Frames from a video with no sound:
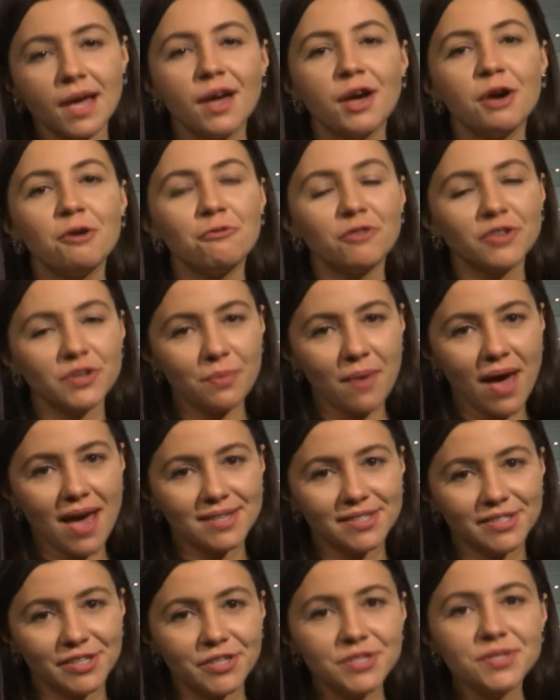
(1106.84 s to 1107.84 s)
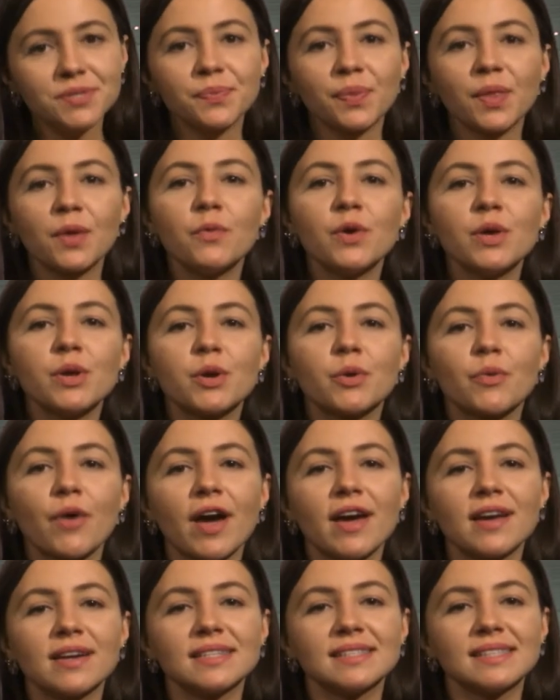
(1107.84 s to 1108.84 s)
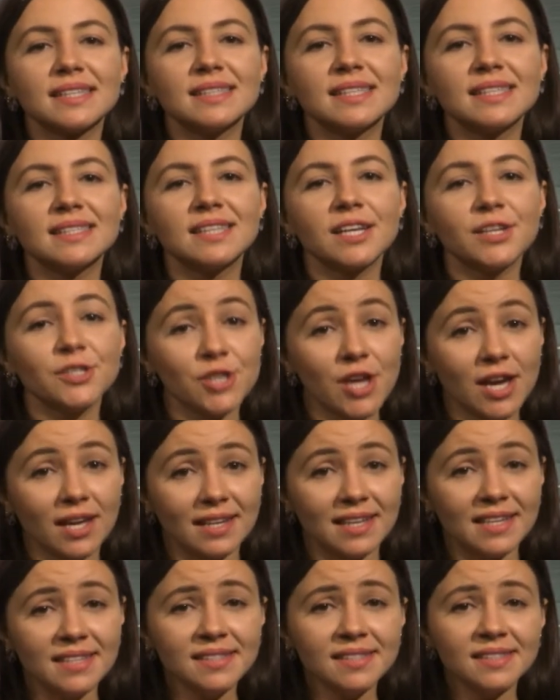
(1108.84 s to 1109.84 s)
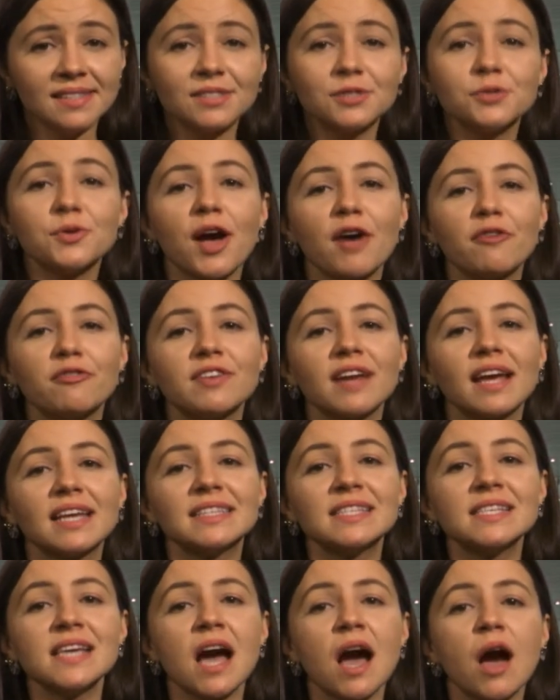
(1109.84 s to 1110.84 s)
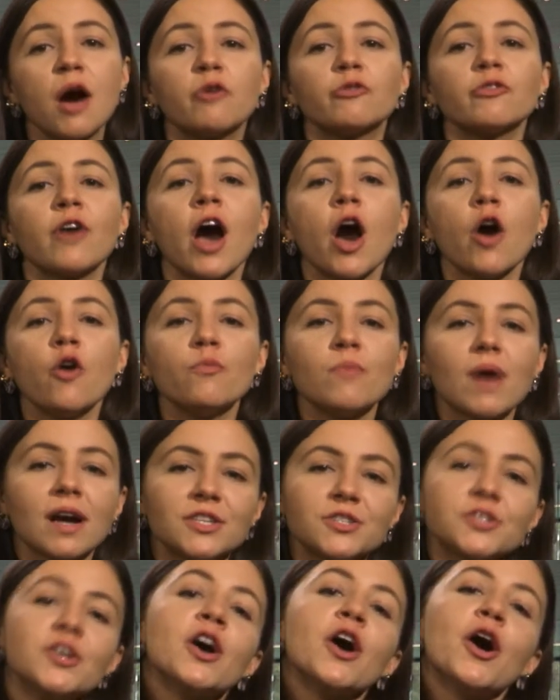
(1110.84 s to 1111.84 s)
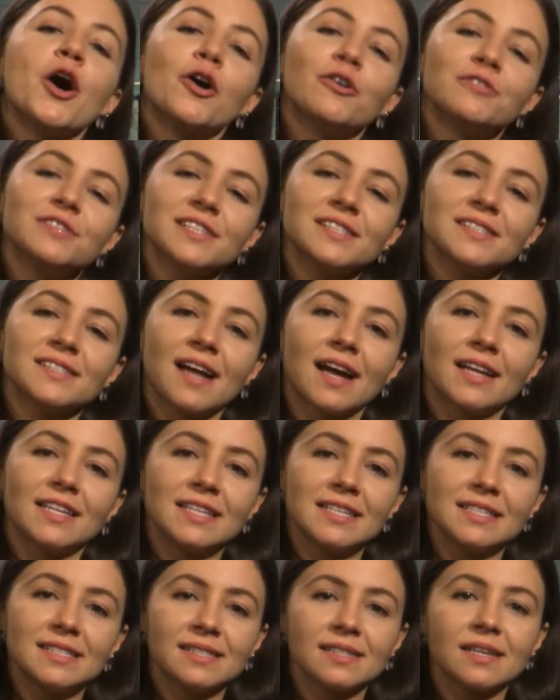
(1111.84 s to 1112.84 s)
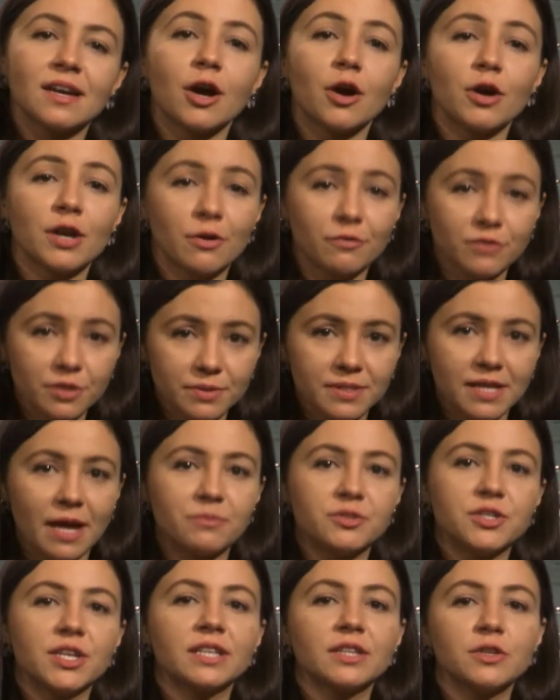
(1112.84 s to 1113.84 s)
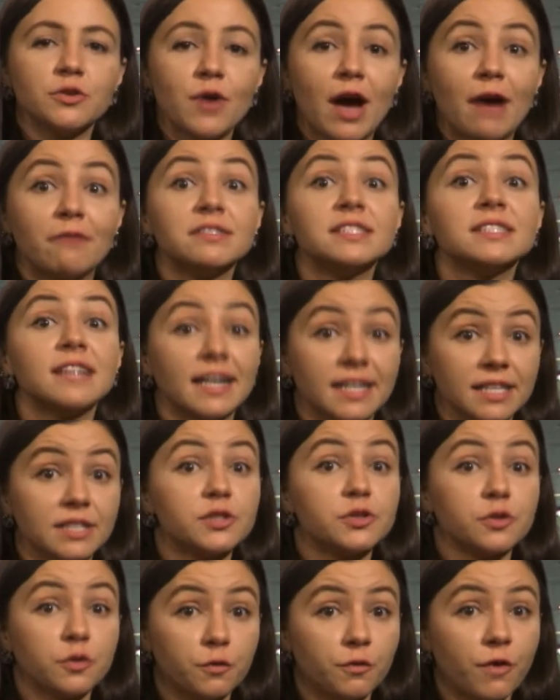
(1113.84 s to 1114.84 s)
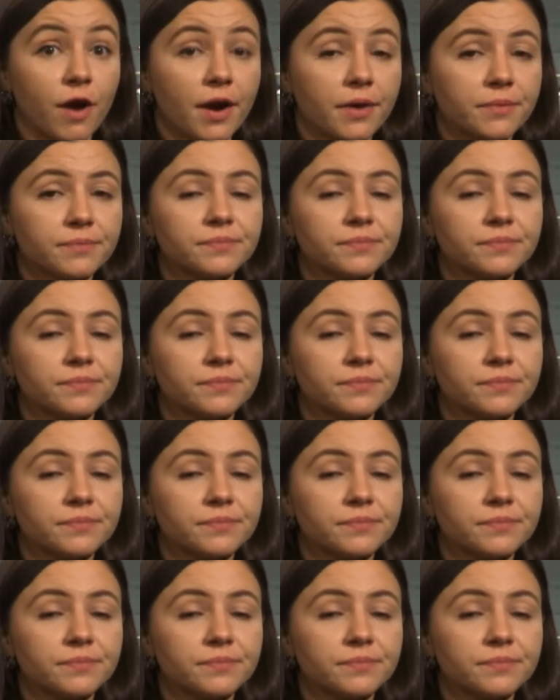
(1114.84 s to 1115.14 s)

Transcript: For the masters, we require a statistic checklist to have an idea of how much of the studies and of the subject you have studied so far.